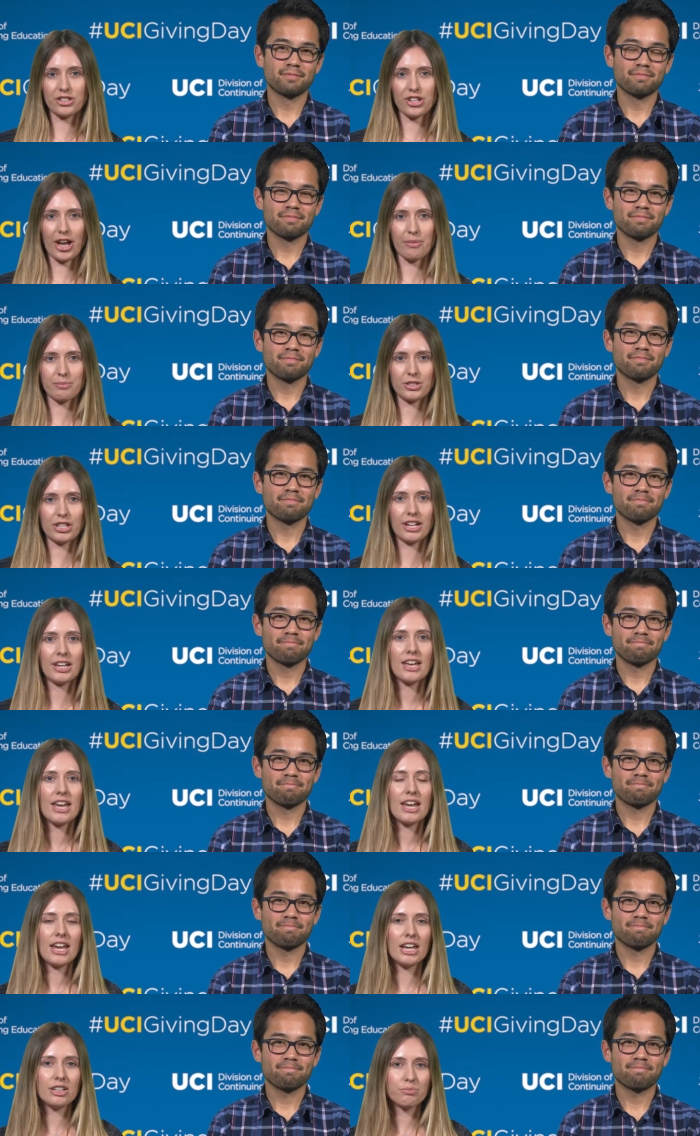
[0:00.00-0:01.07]
Speaker 1: Chapter
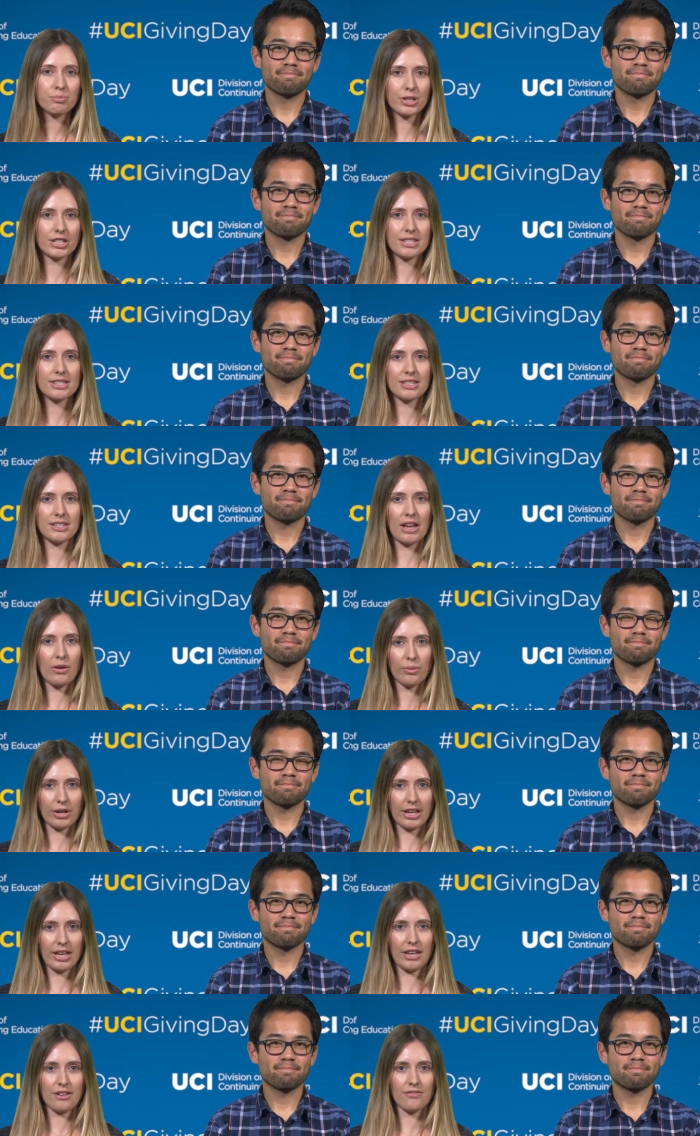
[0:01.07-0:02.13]
in person
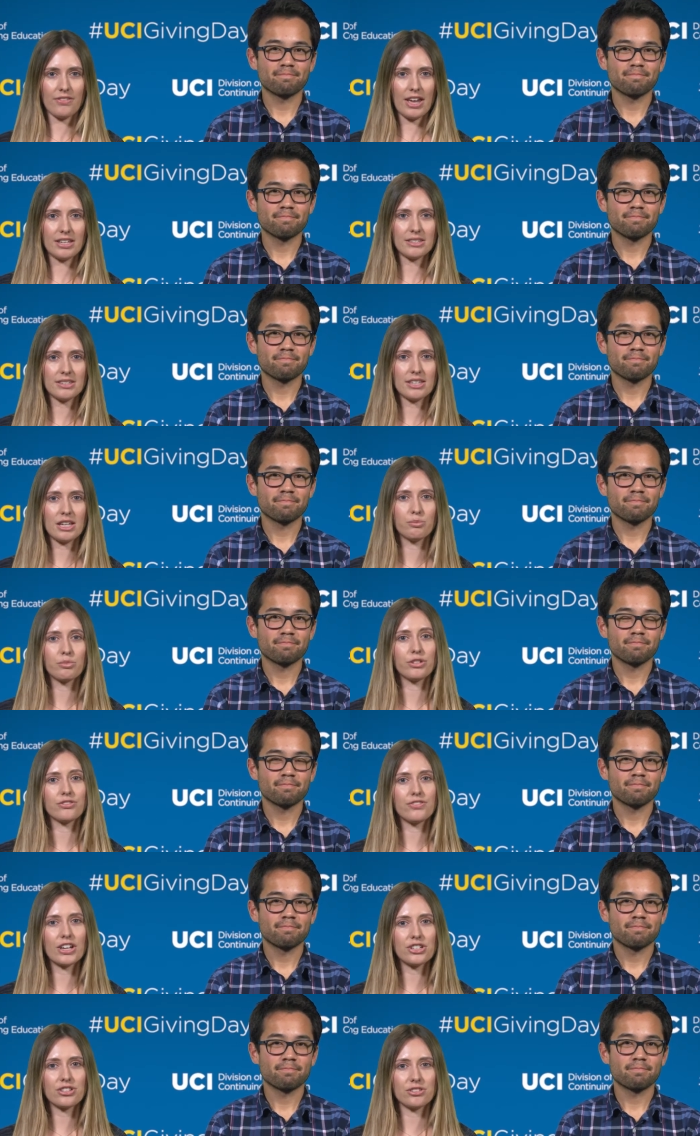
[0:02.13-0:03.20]
networking events and
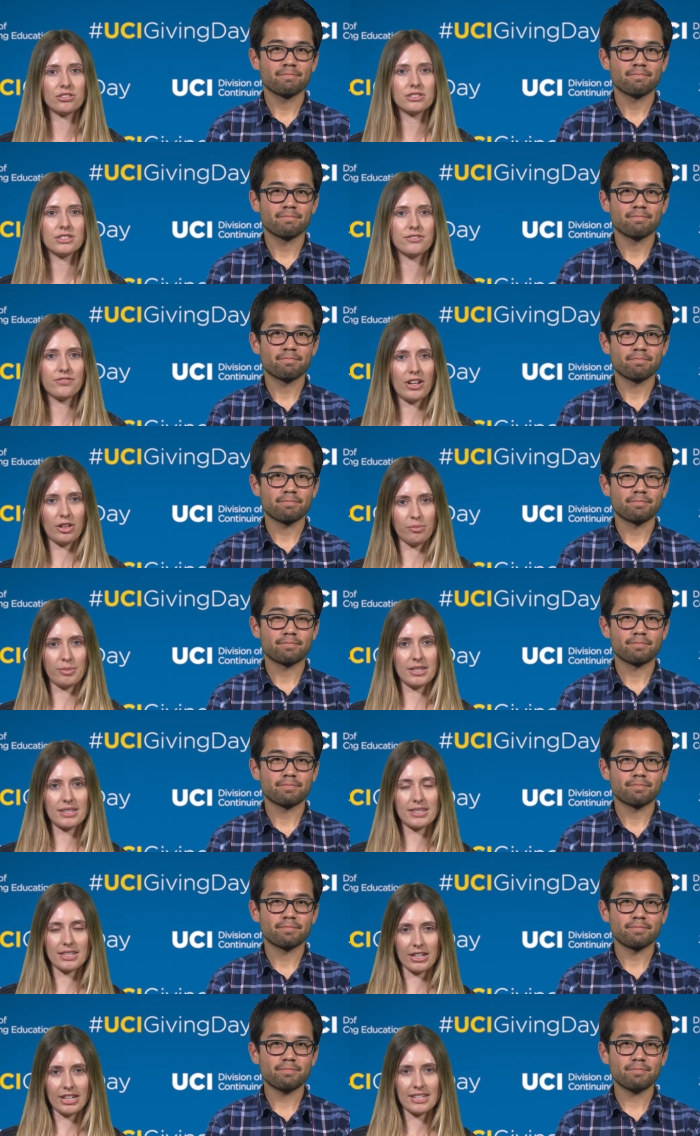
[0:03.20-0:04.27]
professional
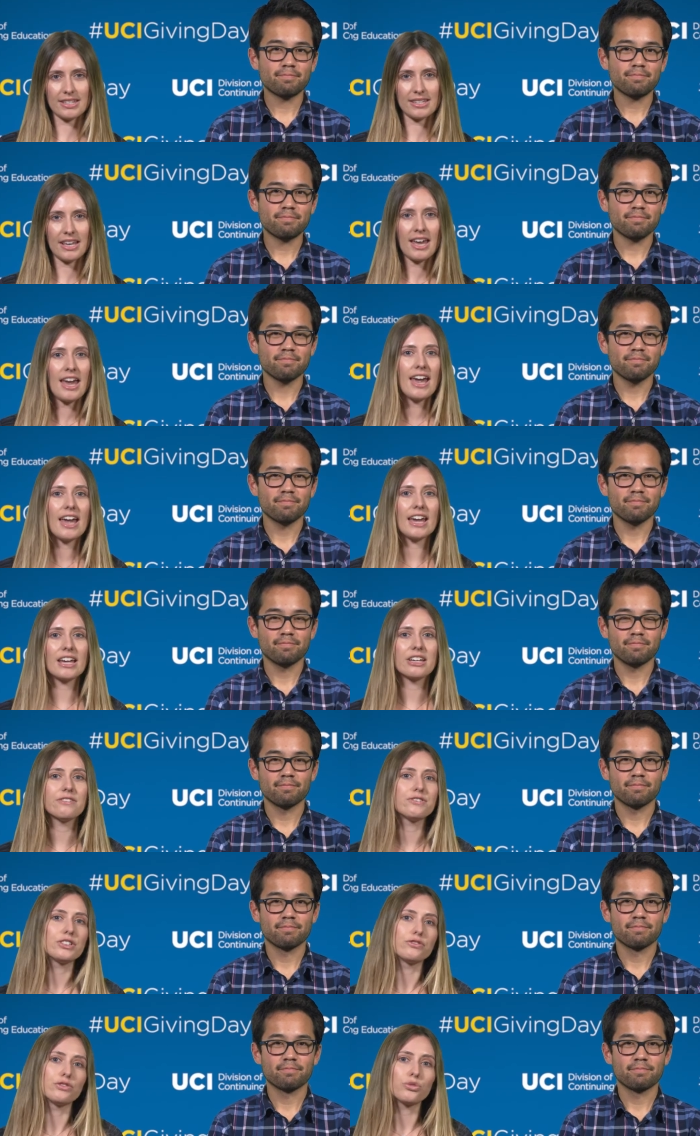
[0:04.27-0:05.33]
development series. A
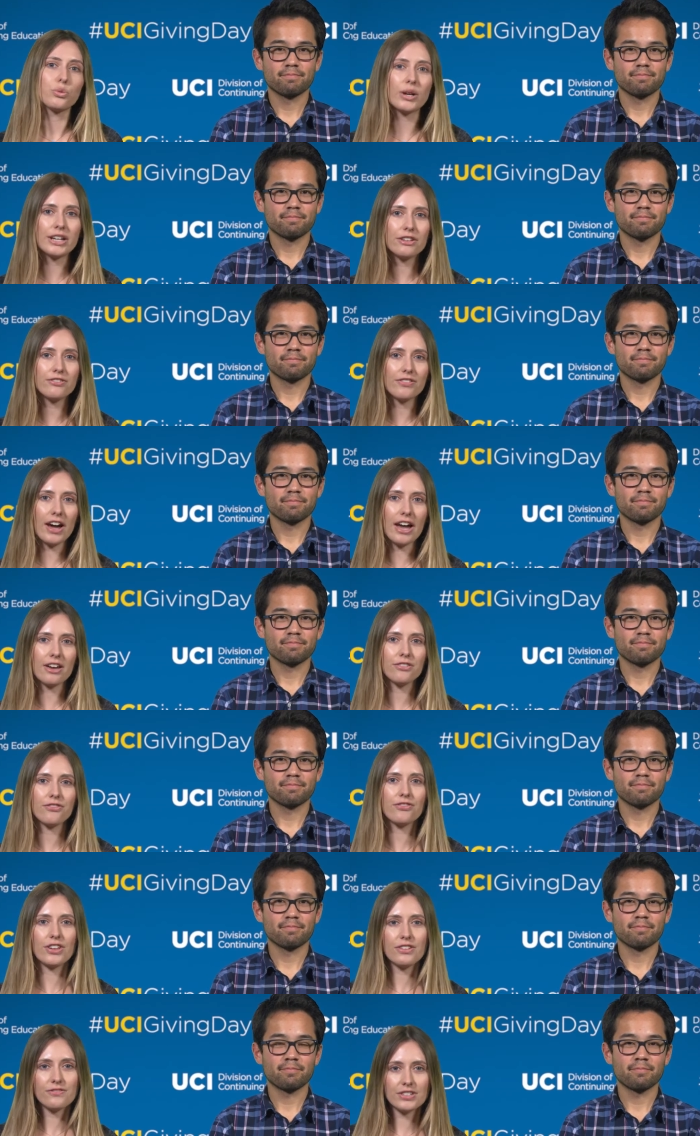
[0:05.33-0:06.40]
gift of $25,
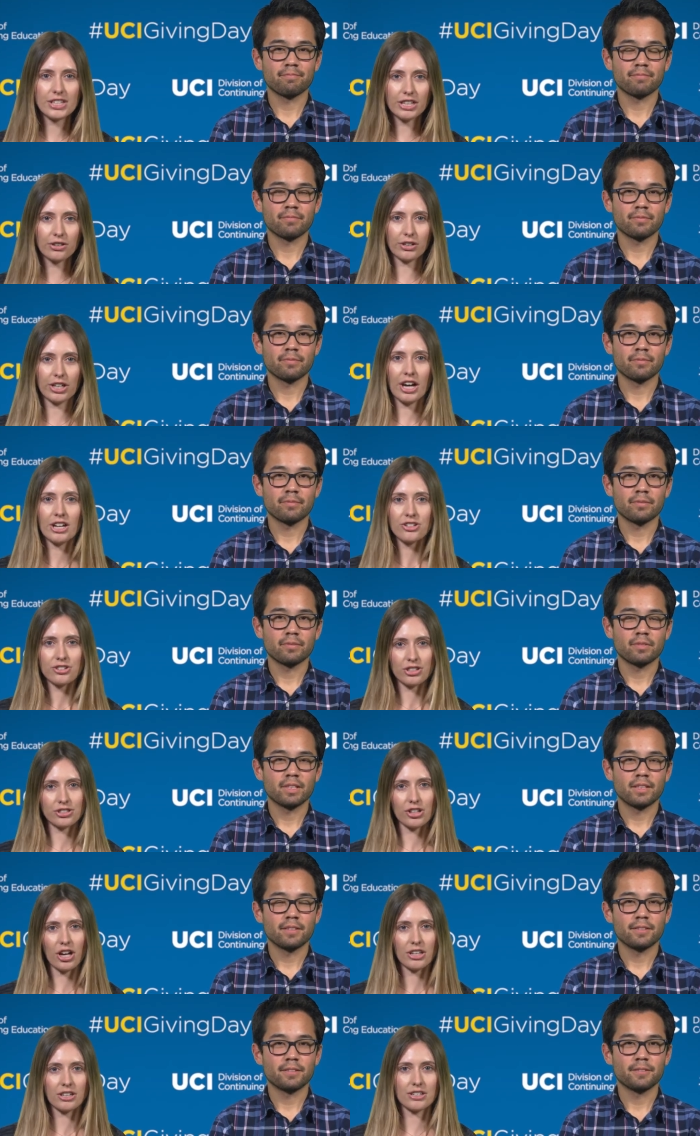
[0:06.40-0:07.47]
$50, or
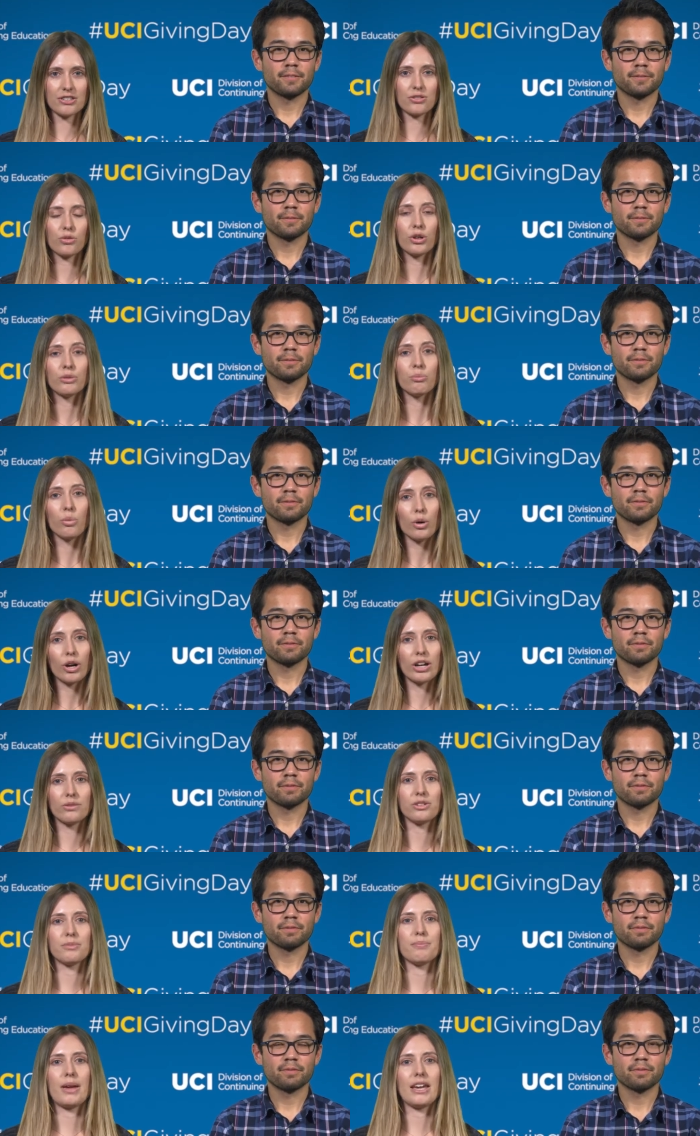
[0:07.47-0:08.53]
$100 or
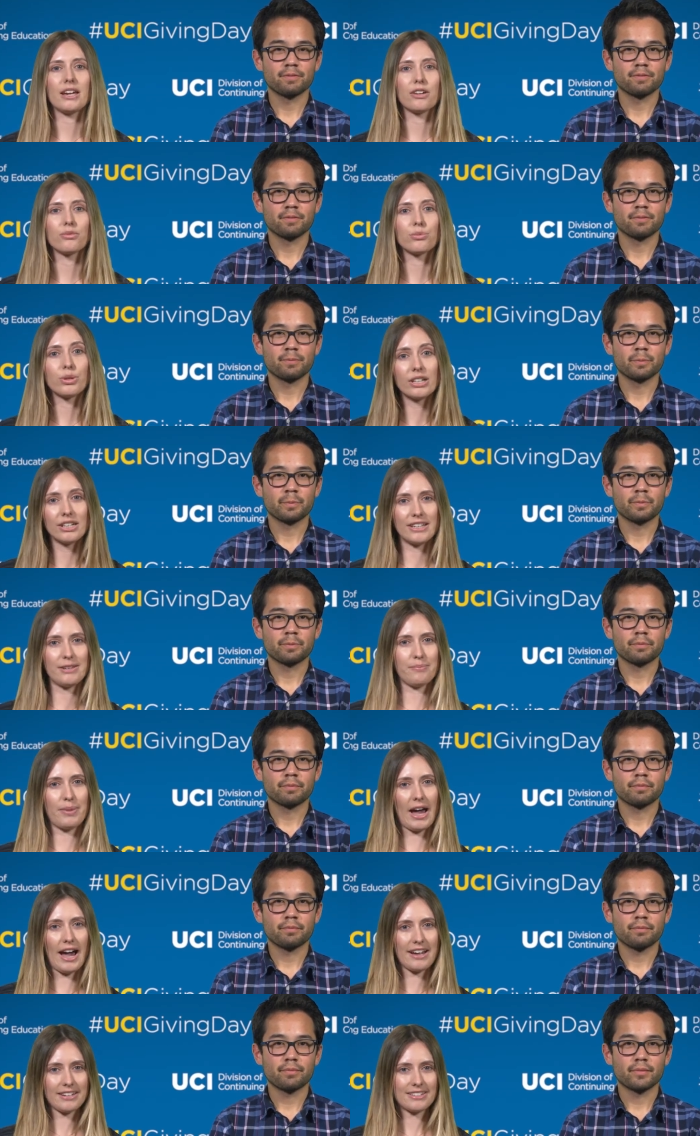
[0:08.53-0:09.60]
more would make a real
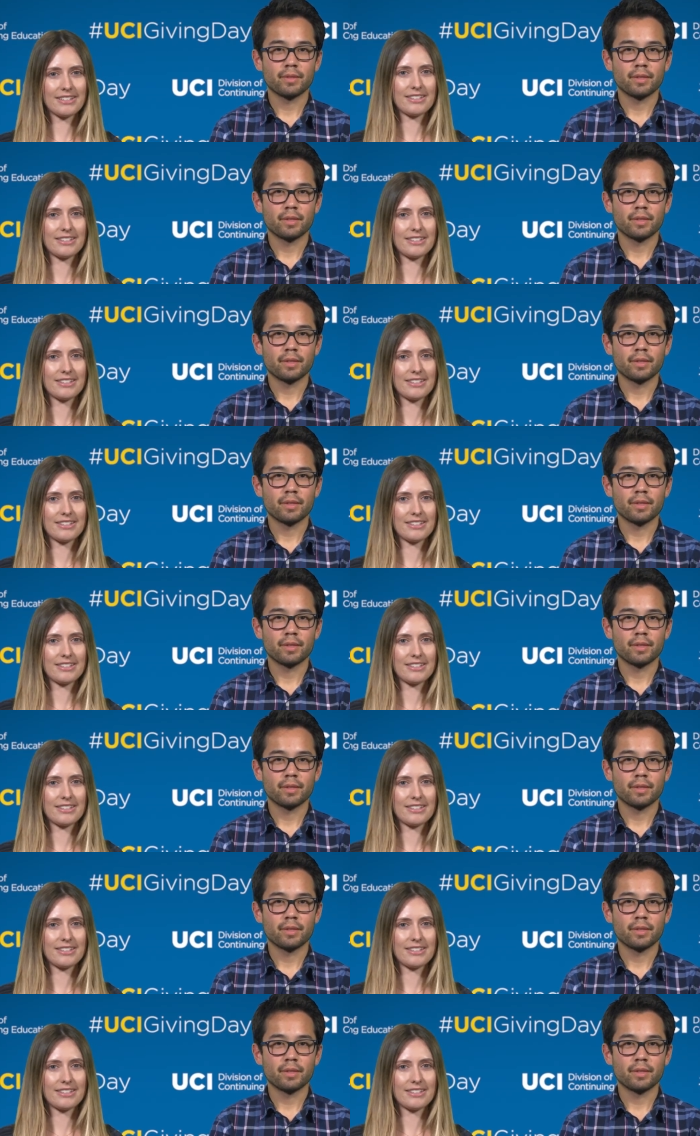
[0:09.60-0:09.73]
impact.